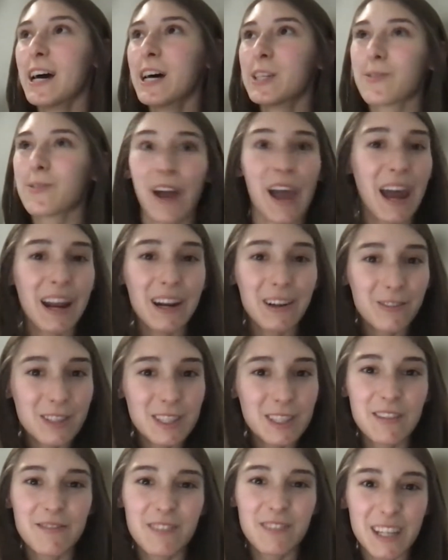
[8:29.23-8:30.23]
So I hadn't
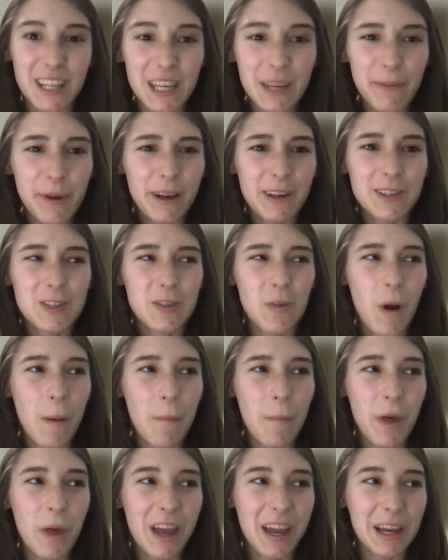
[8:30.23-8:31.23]
received an email. So
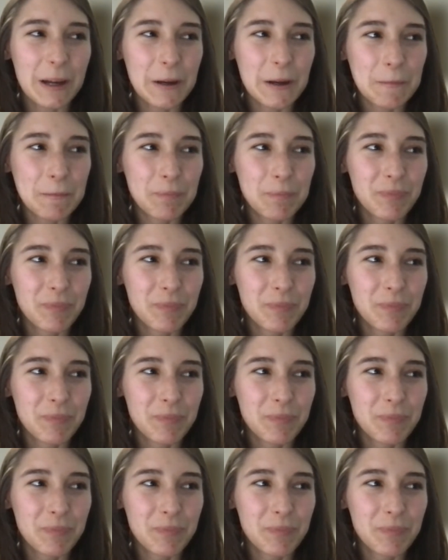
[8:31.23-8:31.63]
I'm like,